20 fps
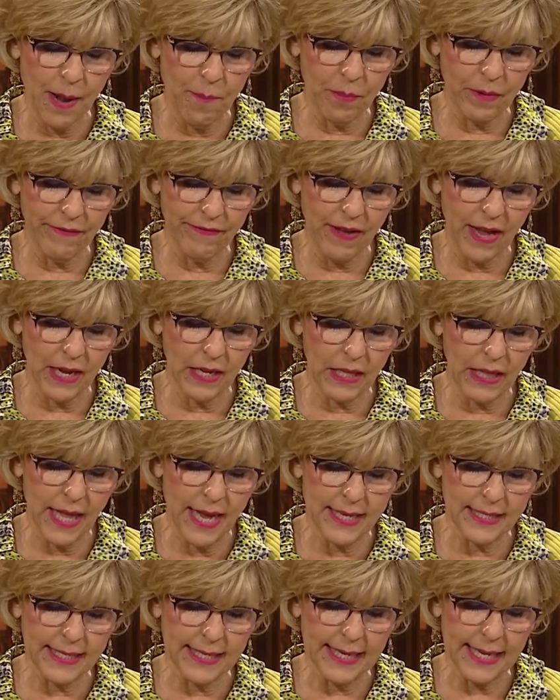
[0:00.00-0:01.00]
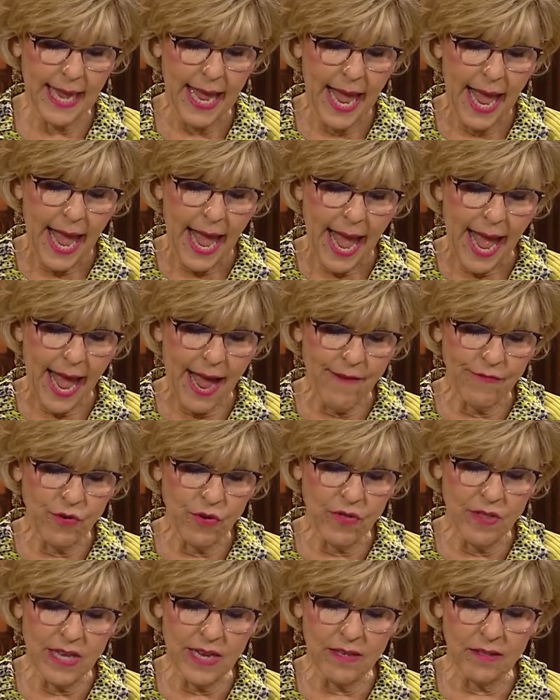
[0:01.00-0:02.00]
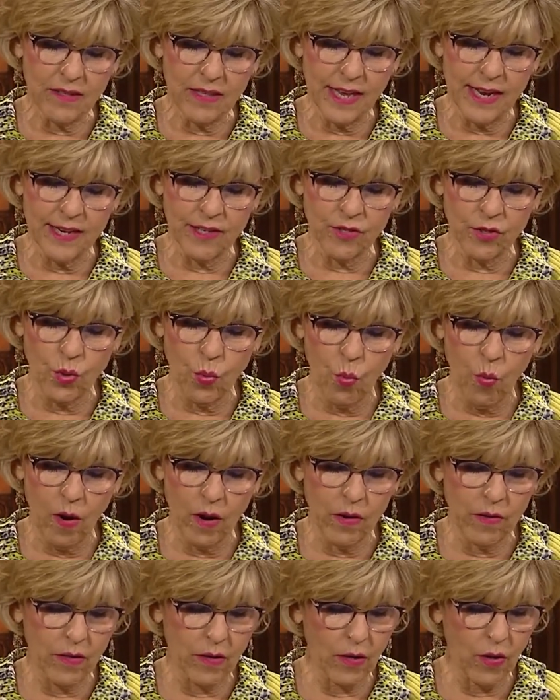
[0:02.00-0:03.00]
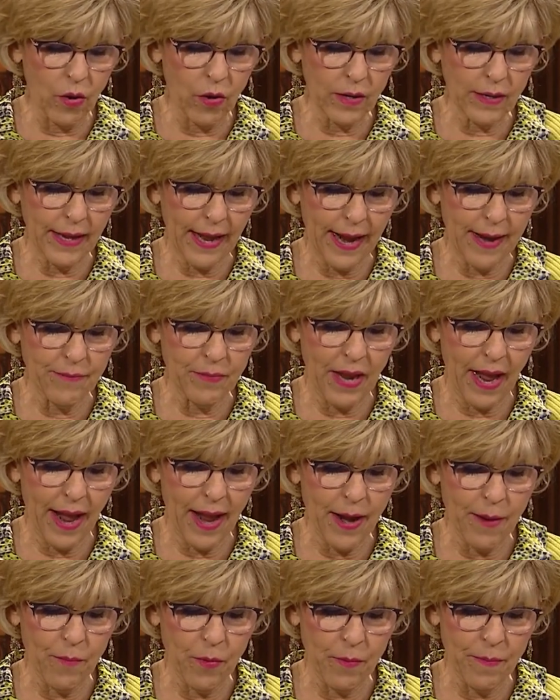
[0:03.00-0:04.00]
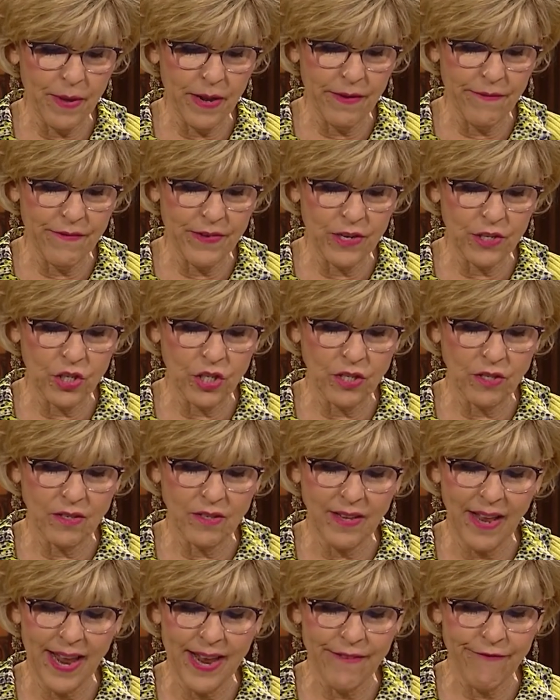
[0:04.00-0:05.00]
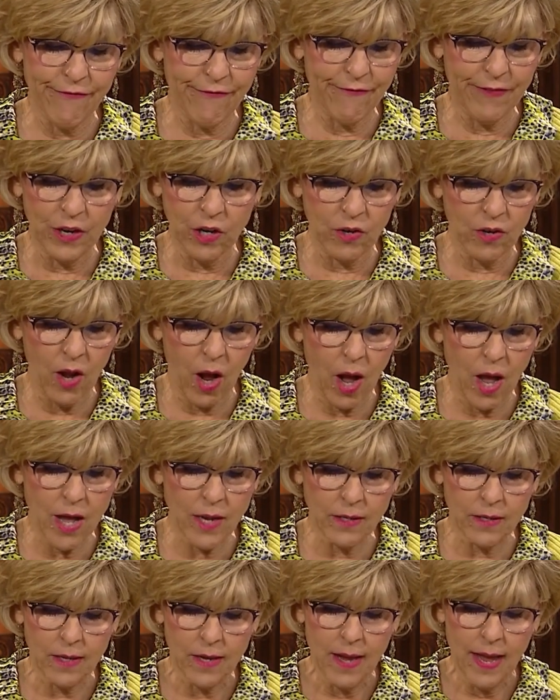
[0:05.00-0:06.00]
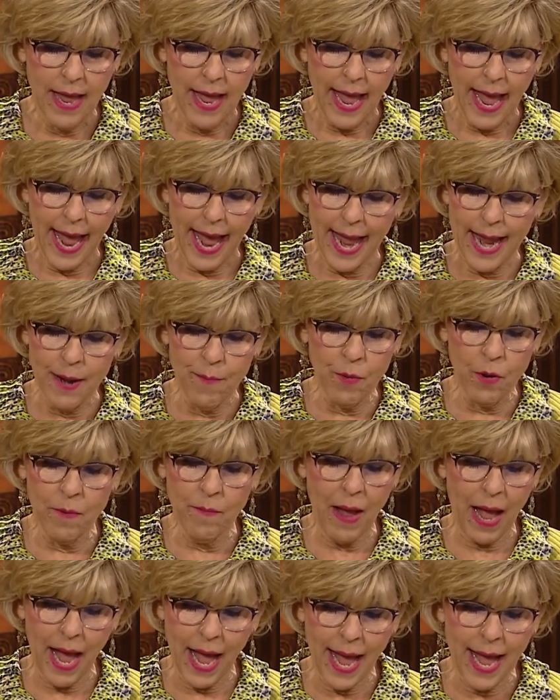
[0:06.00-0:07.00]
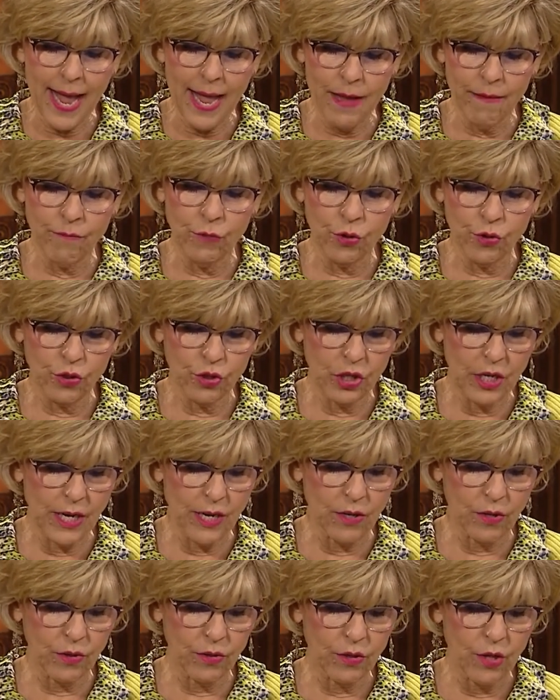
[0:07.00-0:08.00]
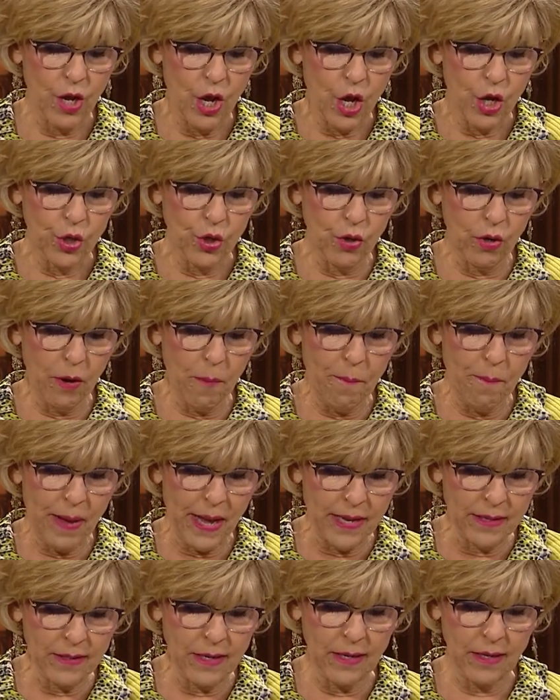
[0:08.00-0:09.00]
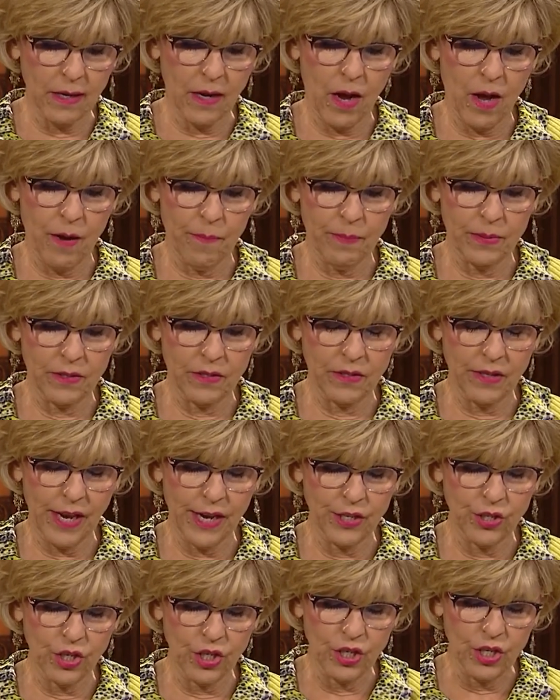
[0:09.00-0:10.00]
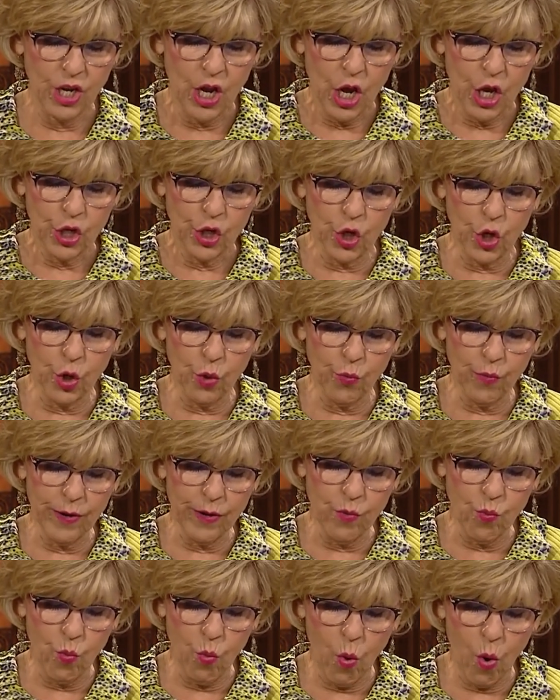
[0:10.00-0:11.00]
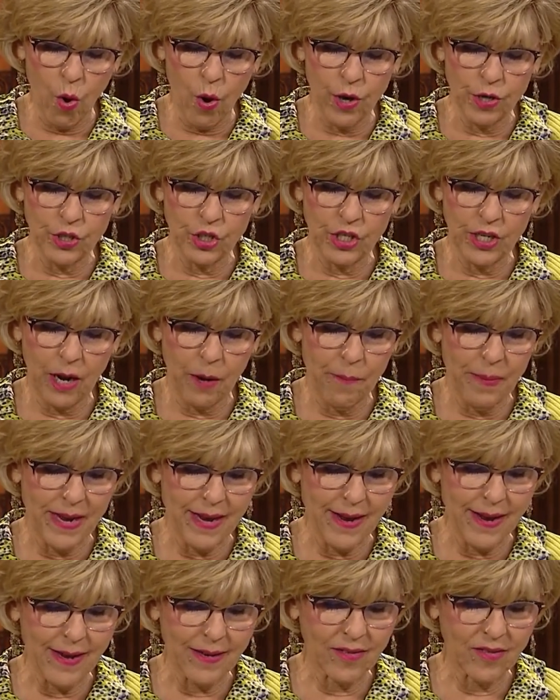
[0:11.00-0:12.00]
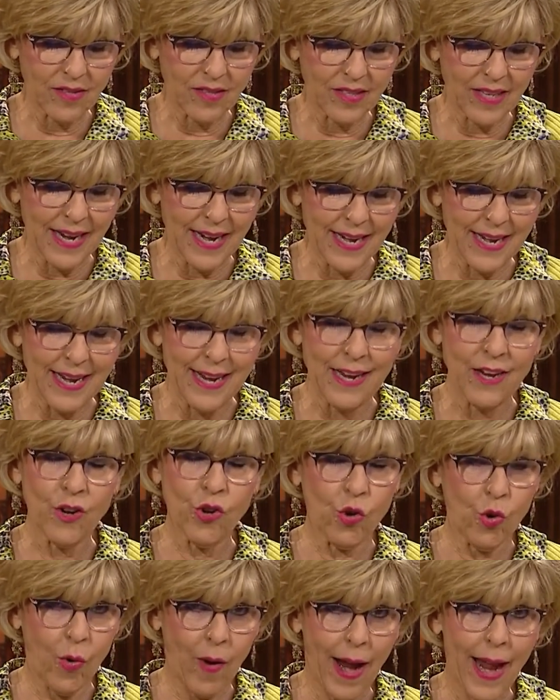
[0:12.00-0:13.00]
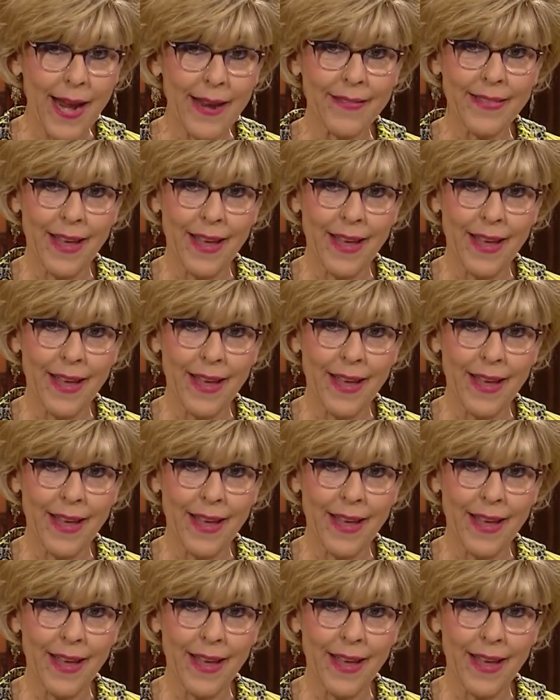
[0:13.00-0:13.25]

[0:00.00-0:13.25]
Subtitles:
Amplified Classic. After these things, the word of the Lord came to Abram in a vision, saying, fear not, Abram, I am your shield, your abundant compensation. Mm. Your reward shall be exceeding great.